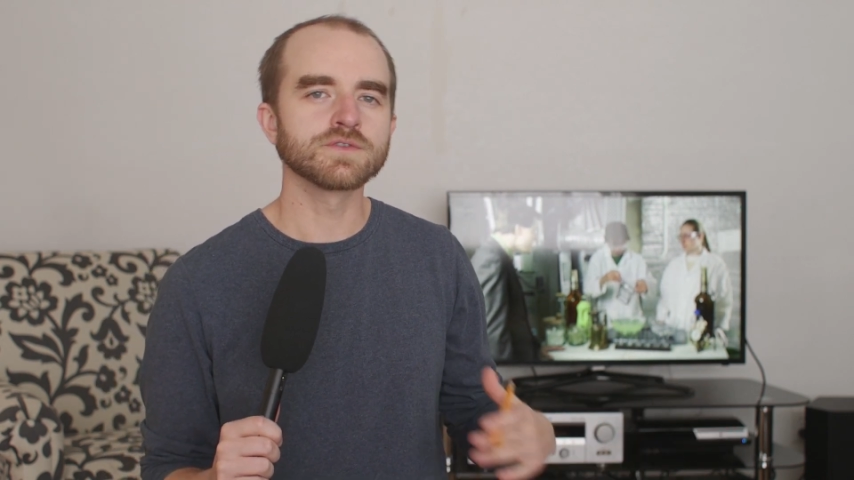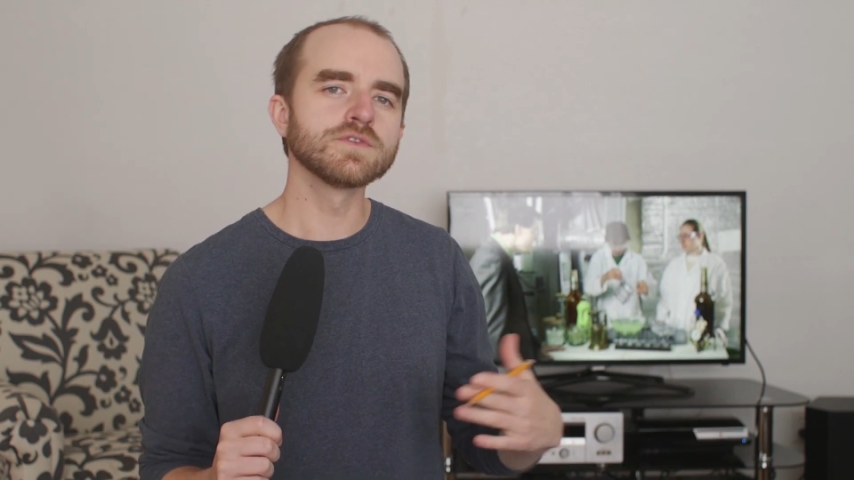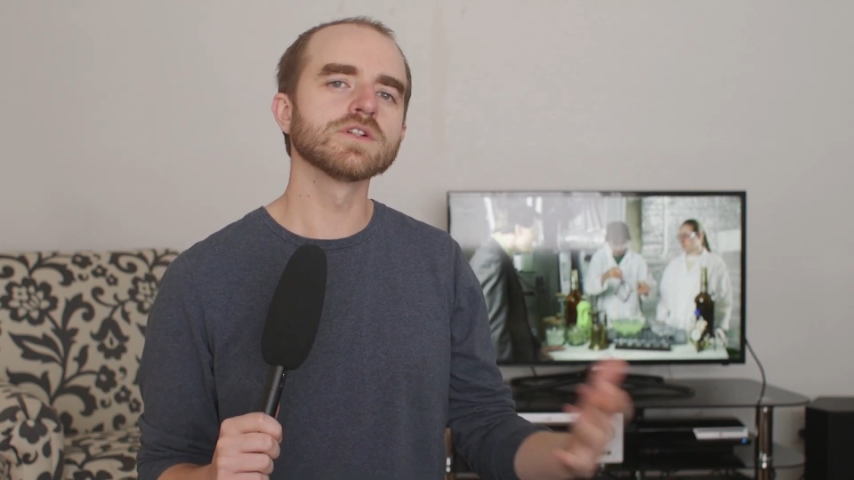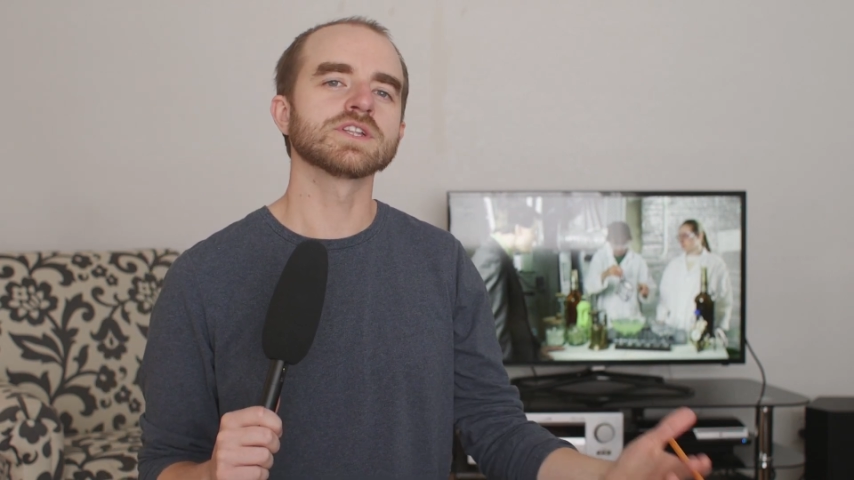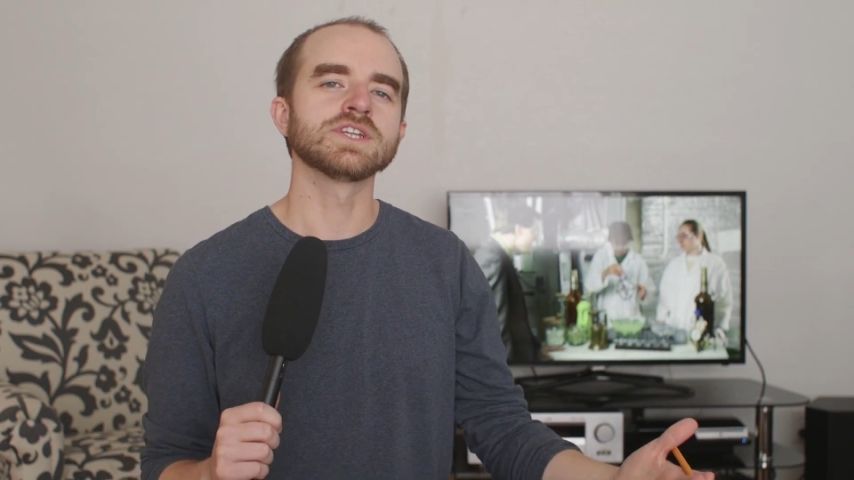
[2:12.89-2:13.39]

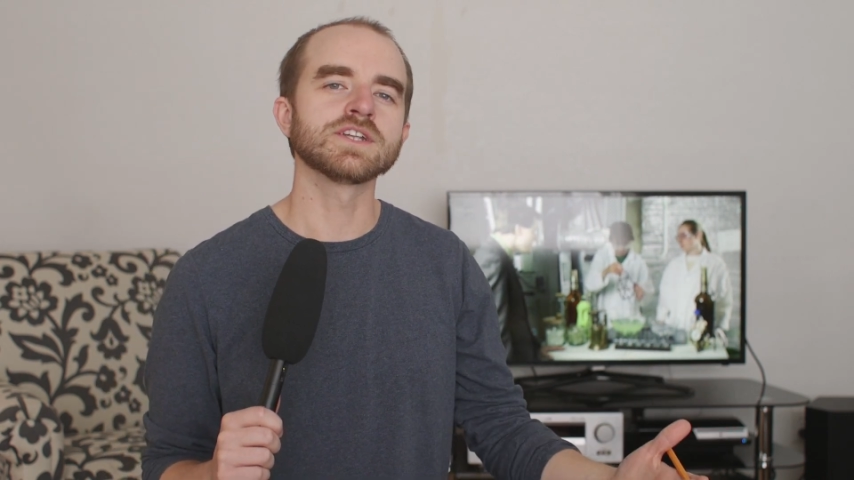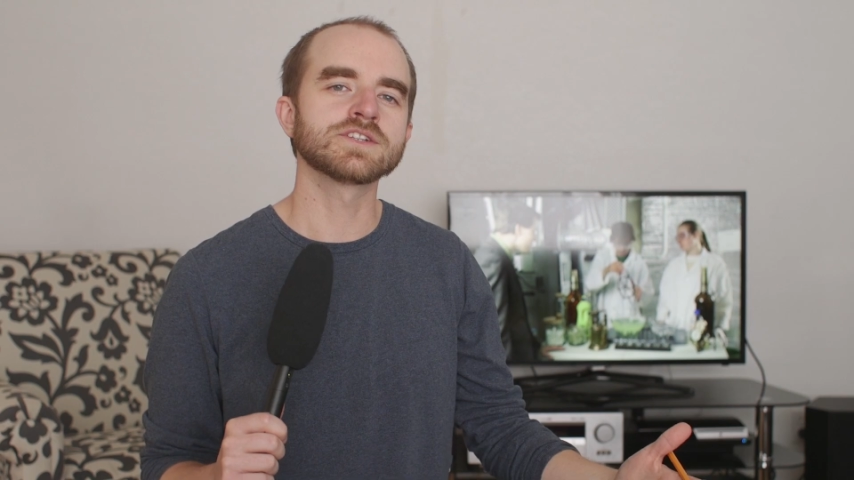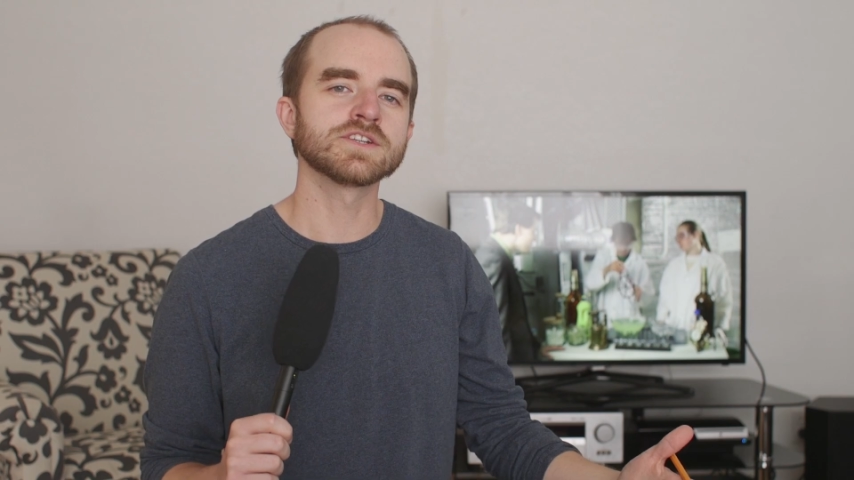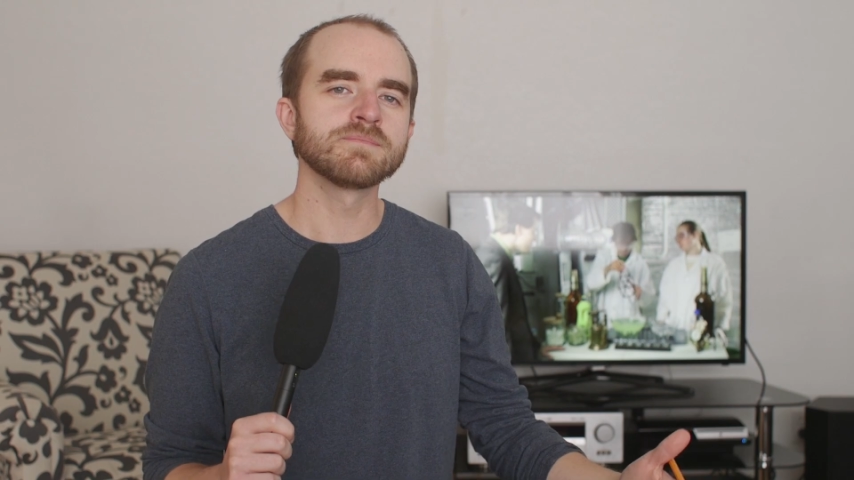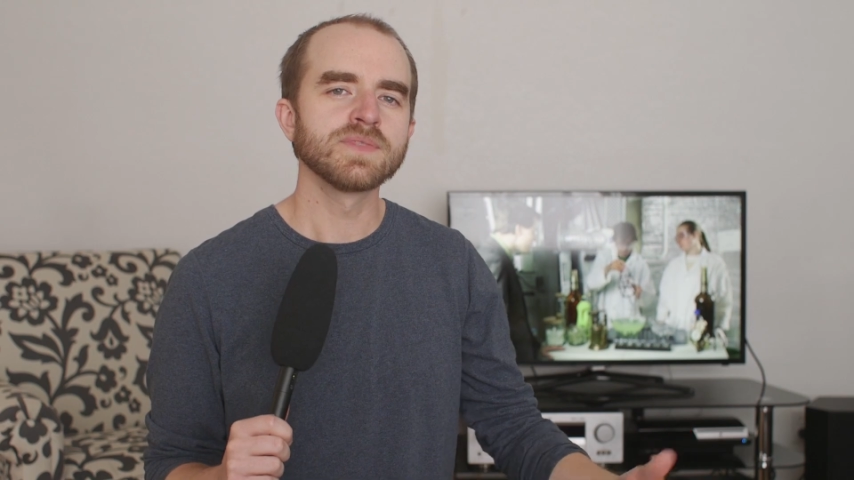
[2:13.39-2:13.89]
full
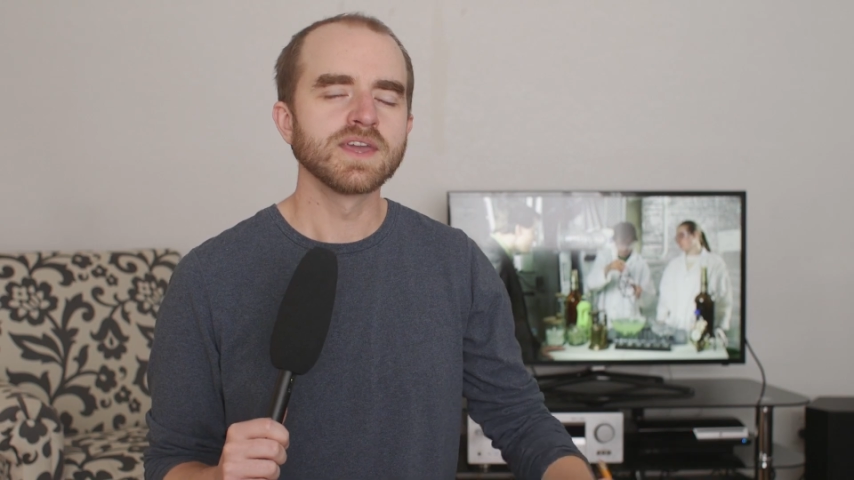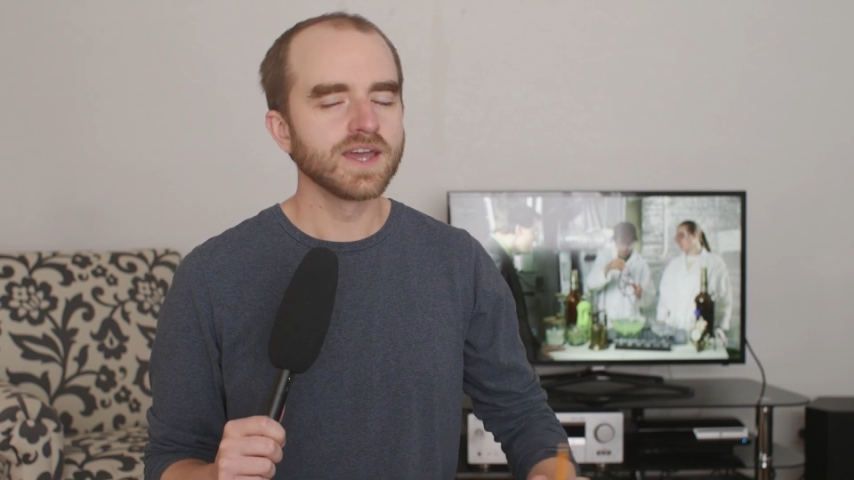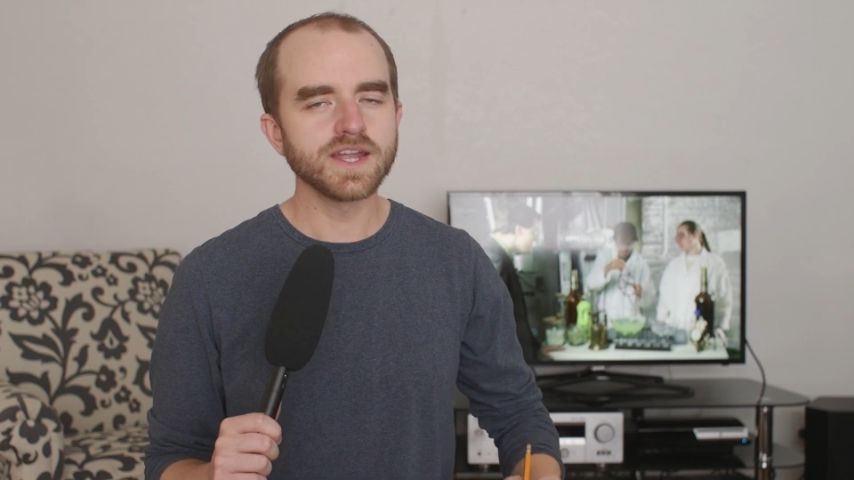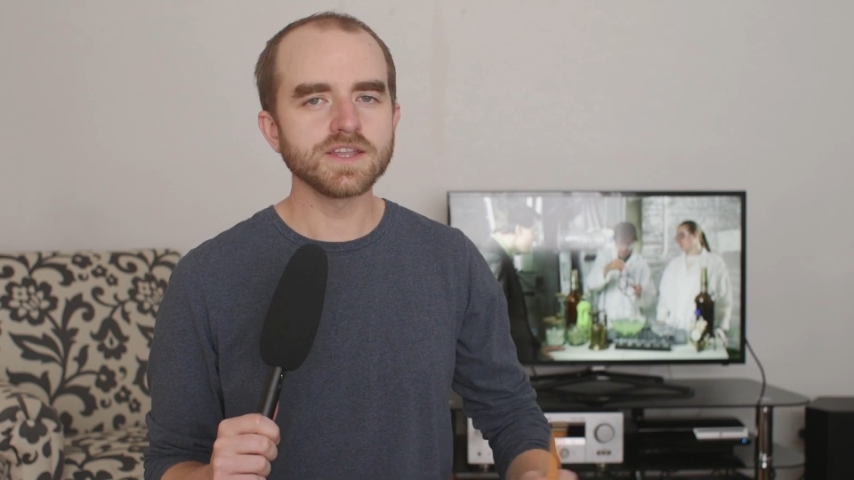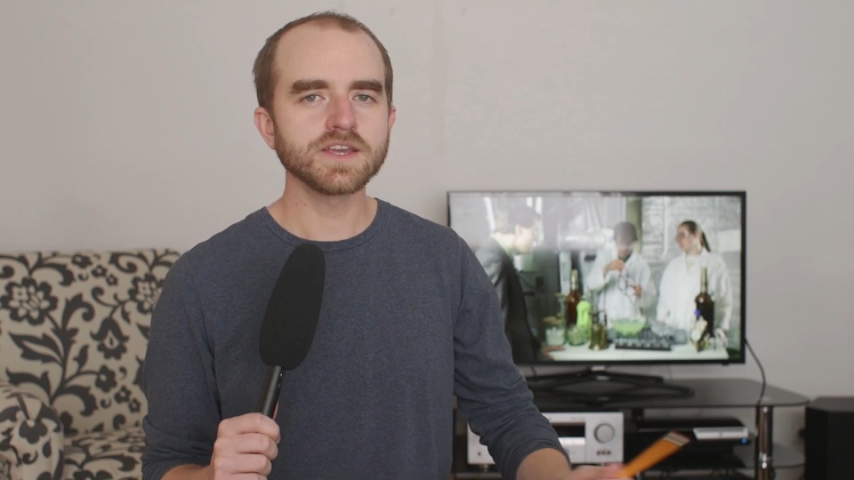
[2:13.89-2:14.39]
attention,
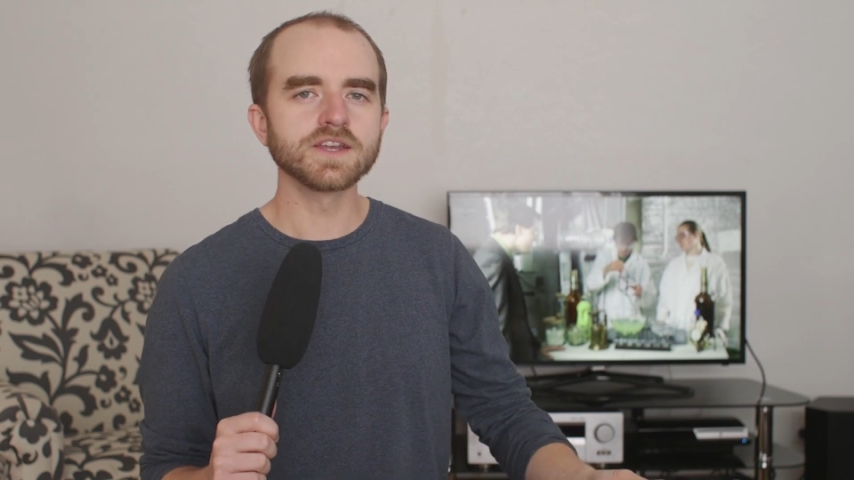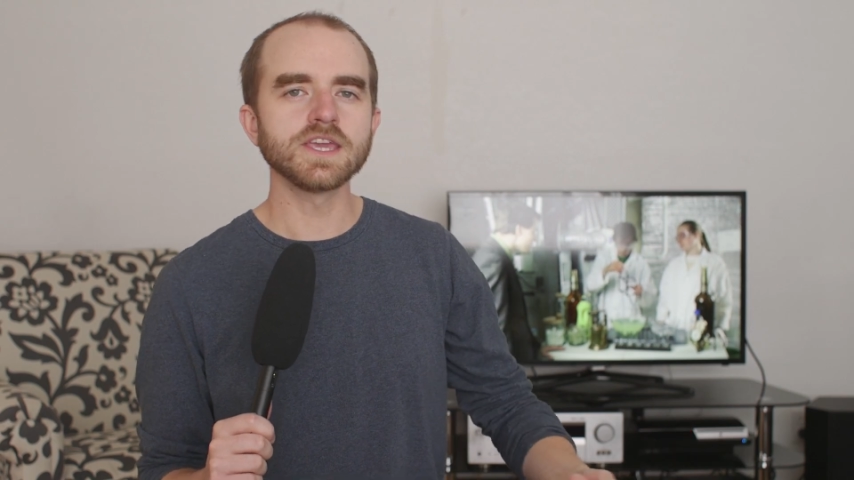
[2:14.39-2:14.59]
and you can